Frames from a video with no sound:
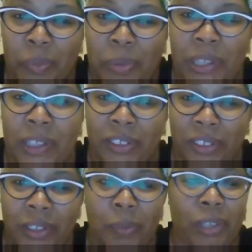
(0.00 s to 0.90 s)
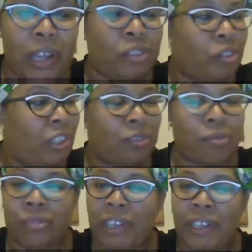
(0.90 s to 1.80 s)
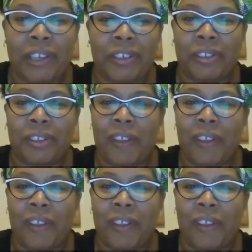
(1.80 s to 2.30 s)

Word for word: to be easy. Sometimes you need to read it